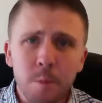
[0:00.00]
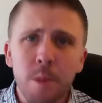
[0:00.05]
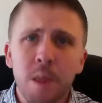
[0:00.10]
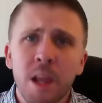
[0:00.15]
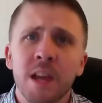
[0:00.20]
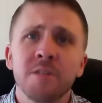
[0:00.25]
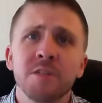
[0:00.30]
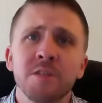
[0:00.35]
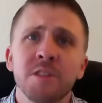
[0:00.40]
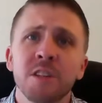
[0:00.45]

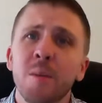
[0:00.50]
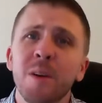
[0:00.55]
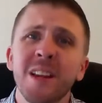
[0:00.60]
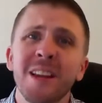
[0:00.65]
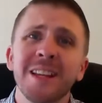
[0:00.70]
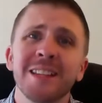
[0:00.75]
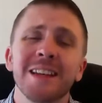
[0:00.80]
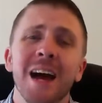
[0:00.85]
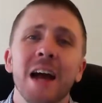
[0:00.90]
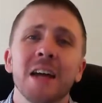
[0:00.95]
if somebody
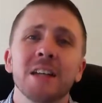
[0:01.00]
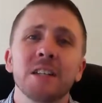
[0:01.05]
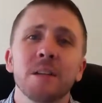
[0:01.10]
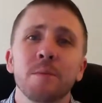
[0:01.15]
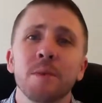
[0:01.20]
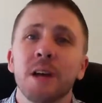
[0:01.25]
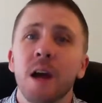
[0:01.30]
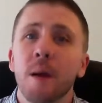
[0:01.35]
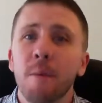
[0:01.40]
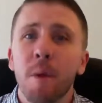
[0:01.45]
decides to
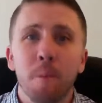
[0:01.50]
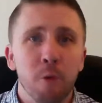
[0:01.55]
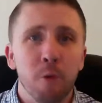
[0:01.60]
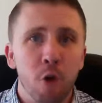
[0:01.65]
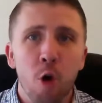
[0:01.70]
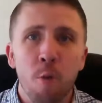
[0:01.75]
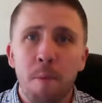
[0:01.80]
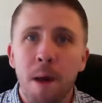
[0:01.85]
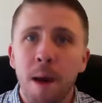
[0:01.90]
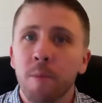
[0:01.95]
become a
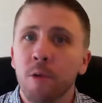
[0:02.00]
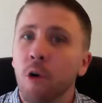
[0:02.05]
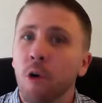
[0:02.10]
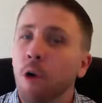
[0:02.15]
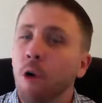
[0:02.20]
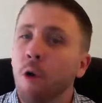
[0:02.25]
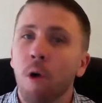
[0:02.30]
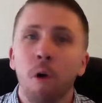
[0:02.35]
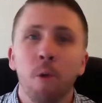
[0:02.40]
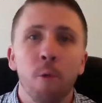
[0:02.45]
pro member
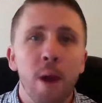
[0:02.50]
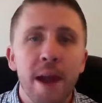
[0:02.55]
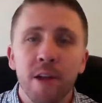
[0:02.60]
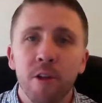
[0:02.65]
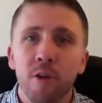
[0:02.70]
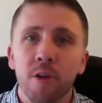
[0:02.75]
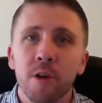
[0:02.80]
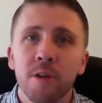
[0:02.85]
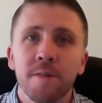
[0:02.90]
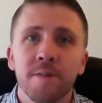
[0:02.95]
or a
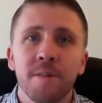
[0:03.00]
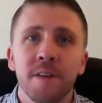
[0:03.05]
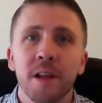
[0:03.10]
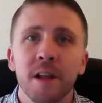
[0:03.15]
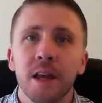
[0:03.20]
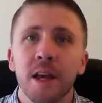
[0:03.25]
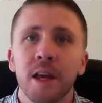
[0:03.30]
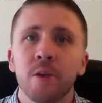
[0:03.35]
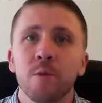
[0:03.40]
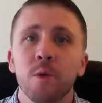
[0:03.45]
regular
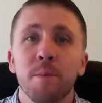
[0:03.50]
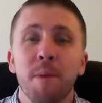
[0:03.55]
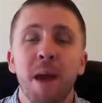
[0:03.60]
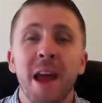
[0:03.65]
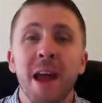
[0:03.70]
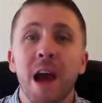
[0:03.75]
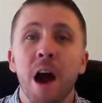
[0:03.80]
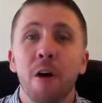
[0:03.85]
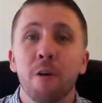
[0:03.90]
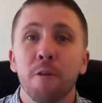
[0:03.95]
affiliate, we
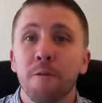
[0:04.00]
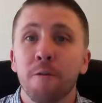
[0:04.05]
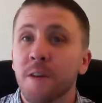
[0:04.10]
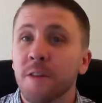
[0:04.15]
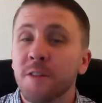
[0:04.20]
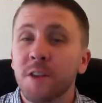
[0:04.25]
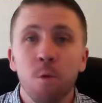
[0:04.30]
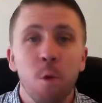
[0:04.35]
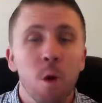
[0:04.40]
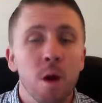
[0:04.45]
pay out
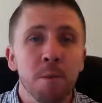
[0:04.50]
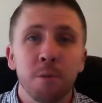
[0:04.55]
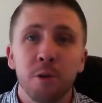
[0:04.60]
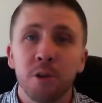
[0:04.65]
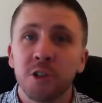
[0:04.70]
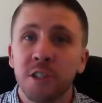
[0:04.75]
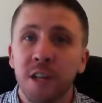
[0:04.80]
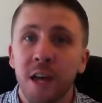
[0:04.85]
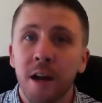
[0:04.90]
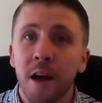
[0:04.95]

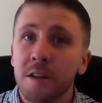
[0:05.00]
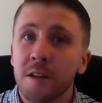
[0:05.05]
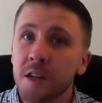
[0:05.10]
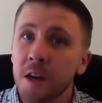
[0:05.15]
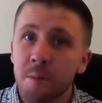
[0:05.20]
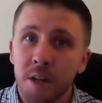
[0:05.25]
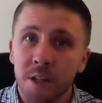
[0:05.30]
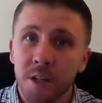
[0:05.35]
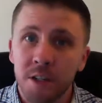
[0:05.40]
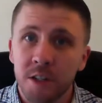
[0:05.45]
51% on
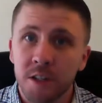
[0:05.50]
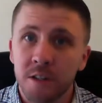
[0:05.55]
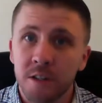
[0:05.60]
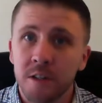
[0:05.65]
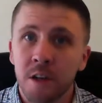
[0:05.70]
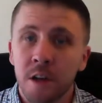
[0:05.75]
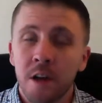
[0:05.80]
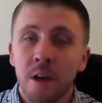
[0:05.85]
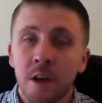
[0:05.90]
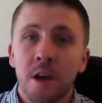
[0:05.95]
commissions.
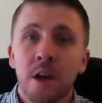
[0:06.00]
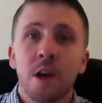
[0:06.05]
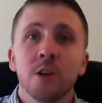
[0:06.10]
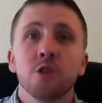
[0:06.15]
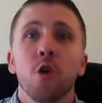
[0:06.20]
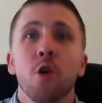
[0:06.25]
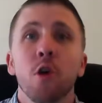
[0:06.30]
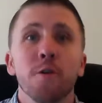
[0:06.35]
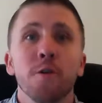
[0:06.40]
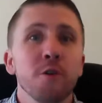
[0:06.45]

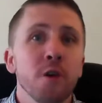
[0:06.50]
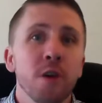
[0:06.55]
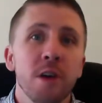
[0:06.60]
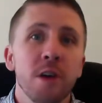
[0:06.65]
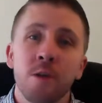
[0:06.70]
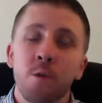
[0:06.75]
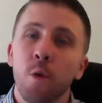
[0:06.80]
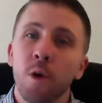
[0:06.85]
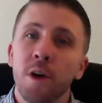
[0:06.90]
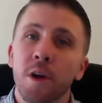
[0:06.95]
So
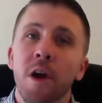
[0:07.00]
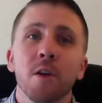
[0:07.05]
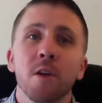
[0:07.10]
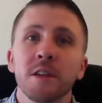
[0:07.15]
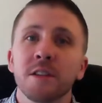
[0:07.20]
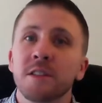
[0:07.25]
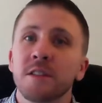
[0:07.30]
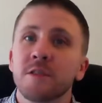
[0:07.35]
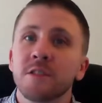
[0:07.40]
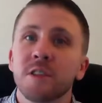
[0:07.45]

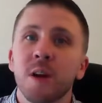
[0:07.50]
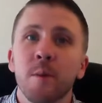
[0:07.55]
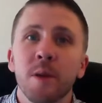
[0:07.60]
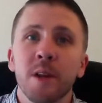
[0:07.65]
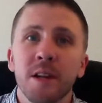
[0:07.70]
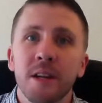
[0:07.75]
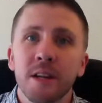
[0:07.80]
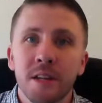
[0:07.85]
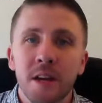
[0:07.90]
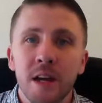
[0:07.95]
regardless if
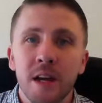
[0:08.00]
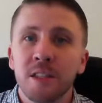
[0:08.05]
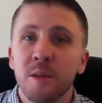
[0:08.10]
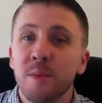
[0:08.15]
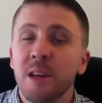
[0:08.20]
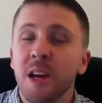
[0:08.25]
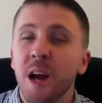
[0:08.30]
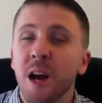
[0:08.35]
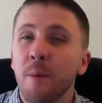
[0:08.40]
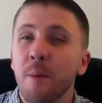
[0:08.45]
somebody decides to
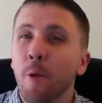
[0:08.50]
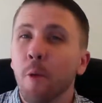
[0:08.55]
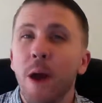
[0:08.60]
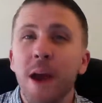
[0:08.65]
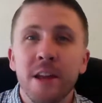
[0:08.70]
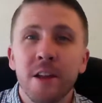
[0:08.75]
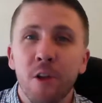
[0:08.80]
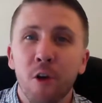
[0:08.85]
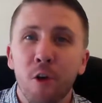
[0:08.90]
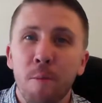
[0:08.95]
become a
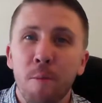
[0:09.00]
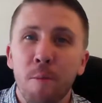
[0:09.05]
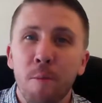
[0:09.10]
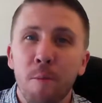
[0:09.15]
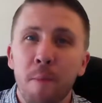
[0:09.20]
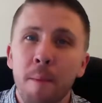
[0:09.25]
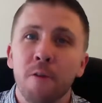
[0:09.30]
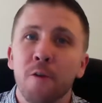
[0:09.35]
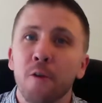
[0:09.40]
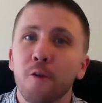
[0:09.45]
regular
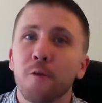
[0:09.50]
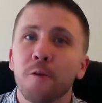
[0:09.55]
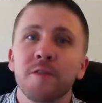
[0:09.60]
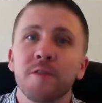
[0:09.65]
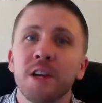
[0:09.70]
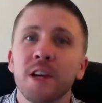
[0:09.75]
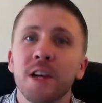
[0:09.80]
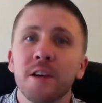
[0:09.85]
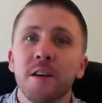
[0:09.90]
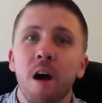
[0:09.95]
member for
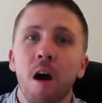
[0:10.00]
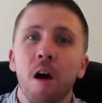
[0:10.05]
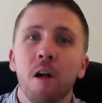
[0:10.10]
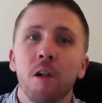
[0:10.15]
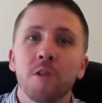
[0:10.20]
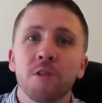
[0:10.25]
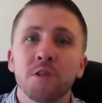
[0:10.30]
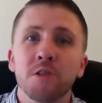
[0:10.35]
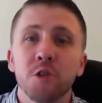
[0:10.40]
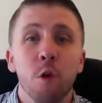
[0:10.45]

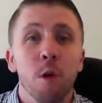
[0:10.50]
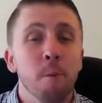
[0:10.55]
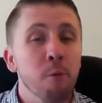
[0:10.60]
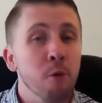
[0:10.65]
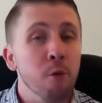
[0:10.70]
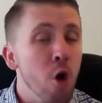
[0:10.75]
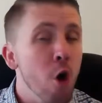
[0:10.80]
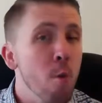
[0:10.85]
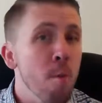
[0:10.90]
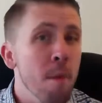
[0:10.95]
$15 or a
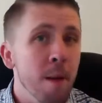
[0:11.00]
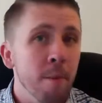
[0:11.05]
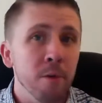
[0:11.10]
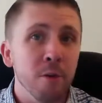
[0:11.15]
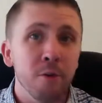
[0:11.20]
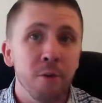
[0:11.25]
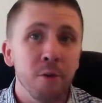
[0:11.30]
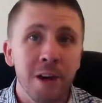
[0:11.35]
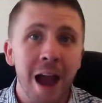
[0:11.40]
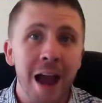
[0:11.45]
pro
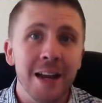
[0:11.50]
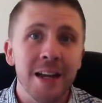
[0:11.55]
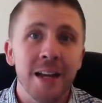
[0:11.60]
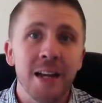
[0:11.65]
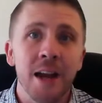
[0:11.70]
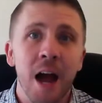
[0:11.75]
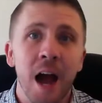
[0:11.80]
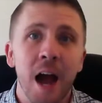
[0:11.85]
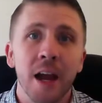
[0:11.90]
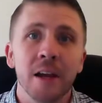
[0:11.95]
member for
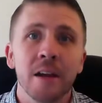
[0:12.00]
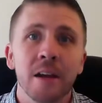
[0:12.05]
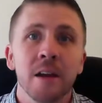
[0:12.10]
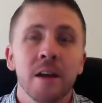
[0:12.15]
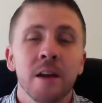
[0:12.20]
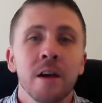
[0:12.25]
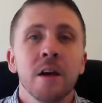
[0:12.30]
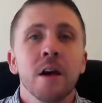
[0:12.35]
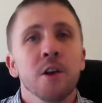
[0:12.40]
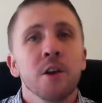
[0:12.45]
$99,
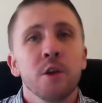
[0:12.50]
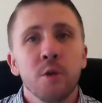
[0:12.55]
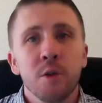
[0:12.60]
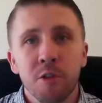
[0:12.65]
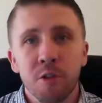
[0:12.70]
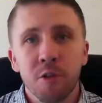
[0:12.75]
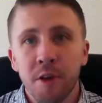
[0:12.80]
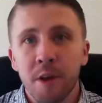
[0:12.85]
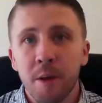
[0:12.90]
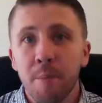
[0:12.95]
you
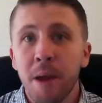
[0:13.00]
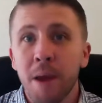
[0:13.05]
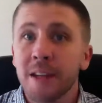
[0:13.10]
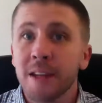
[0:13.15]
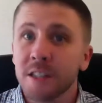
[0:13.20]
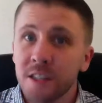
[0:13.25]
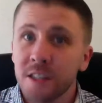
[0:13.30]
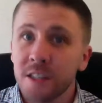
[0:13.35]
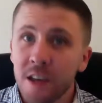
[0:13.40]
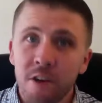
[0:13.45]
either get
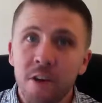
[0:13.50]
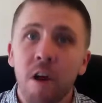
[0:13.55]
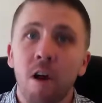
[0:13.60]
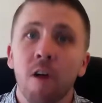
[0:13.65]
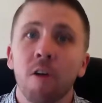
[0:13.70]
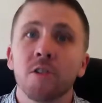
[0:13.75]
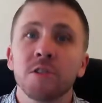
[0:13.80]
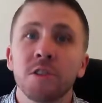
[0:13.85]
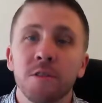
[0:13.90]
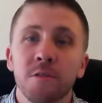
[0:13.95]
paid
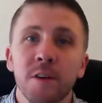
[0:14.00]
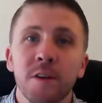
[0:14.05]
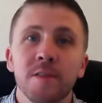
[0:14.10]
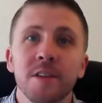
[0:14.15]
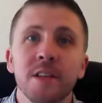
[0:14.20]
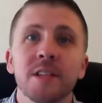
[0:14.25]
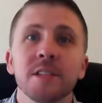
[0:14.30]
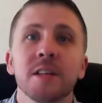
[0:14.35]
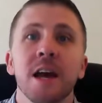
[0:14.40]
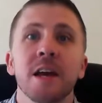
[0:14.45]

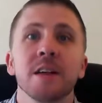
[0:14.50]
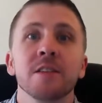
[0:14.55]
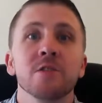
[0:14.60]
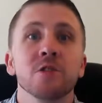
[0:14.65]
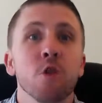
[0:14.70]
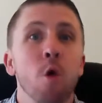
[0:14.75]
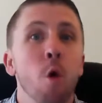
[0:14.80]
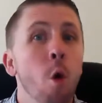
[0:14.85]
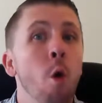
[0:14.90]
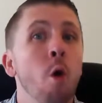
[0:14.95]

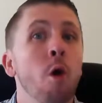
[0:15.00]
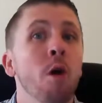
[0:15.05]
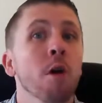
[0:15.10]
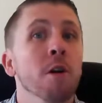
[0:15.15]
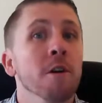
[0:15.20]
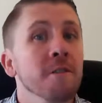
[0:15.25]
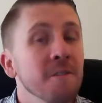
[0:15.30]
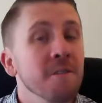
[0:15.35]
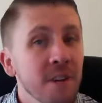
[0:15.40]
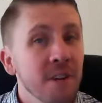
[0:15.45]
$7.50
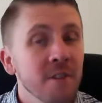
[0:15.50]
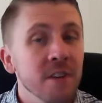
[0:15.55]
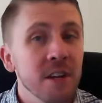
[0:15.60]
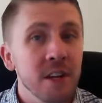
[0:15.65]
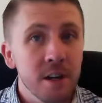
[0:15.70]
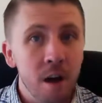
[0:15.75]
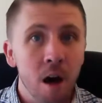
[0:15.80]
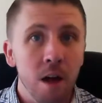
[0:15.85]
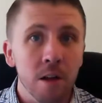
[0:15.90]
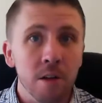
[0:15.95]
or
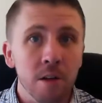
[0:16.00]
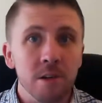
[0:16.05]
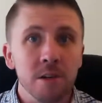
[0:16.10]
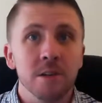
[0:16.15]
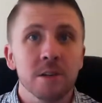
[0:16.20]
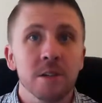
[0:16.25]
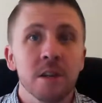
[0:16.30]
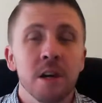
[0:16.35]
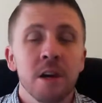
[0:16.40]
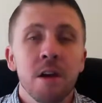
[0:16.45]

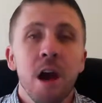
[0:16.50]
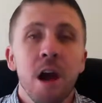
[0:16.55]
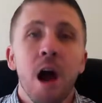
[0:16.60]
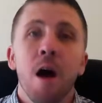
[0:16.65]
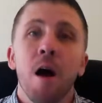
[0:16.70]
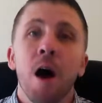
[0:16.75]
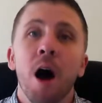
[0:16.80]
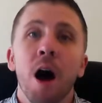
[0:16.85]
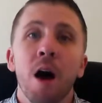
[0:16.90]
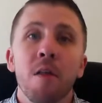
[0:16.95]
$50.
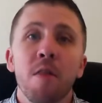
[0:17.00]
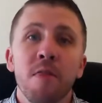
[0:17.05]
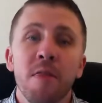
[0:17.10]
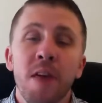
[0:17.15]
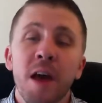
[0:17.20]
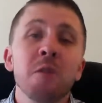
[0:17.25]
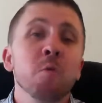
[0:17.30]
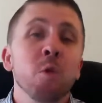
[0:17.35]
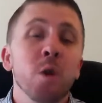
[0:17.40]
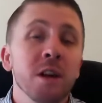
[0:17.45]

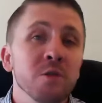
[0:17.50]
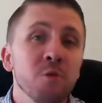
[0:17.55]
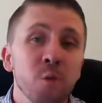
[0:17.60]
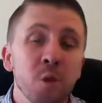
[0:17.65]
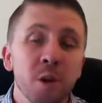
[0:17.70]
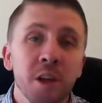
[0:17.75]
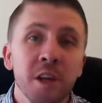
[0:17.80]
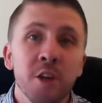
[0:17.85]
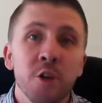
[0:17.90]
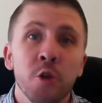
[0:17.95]
Then what is
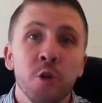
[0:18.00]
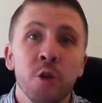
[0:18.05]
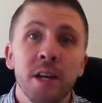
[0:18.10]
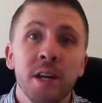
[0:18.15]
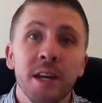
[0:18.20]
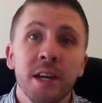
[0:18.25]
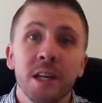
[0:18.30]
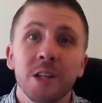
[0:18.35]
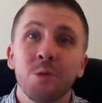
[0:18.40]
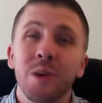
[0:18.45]
really
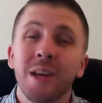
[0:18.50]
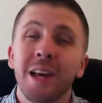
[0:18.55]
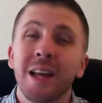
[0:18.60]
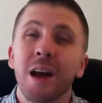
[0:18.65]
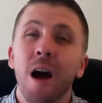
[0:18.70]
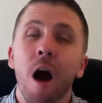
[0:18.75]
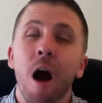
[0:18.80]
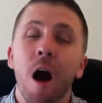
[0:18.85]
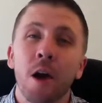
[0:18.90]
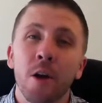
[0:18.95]
unique is we
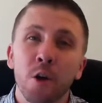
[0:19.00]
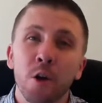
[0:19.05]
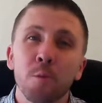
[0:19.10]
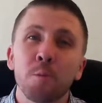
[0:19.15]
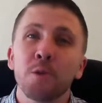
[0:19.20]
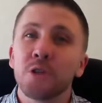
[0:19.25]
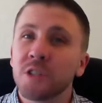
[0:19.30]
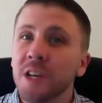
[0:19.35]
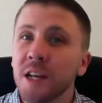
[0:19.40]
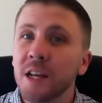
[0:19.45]
get
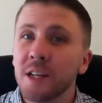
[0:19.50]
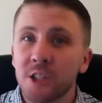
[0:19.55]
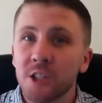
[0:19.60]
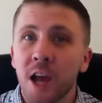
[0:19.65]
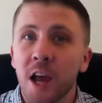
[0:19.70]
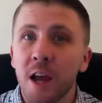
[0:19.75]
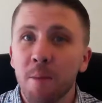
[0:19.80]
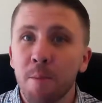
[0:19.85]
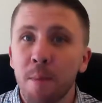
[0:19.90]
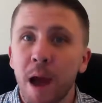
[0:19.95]
100%
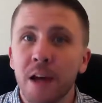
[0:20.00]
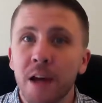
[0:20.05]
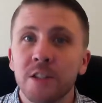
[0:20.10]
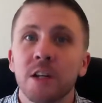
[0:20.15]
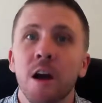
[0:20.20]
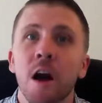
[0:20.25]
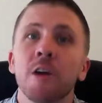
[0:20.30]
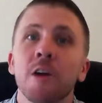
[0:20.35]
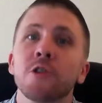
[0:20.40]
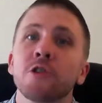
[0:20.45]
check
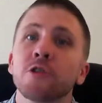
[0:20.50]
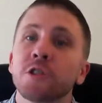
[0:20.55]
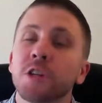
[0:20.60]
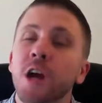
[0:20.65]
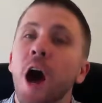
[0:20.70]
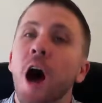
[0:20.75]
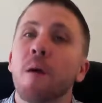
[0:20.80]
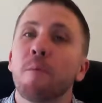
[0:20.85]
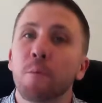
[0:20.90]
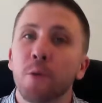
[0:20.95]
matching on your
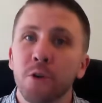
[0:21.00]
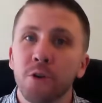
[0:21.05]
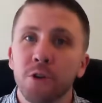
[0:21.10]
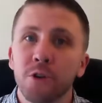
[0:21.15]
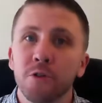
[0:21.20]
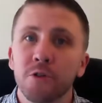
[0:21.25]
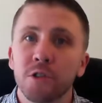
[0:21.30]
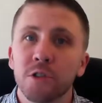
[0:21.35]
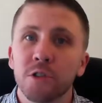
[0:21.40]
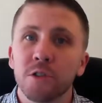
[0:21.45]
top
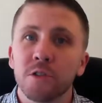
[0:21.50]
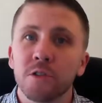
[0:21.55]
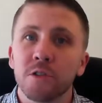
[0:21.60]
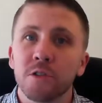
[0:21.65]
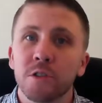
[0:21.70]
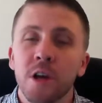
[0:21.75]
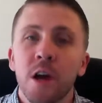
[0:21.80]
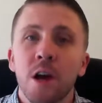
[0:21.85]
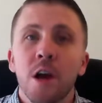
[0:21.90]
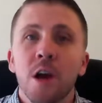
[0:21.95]

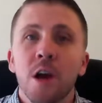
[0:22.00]
producers.